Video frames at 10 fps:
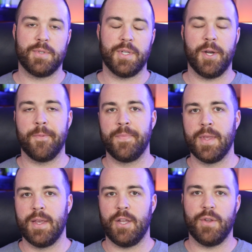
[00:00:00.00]
So
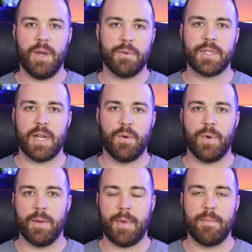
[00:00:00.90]
you know, that was kind of
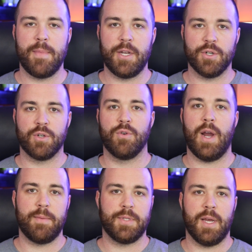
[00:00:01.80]
one of my major
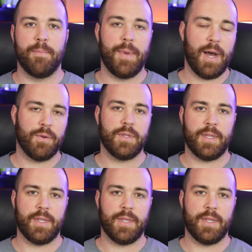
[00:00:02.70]
gripes about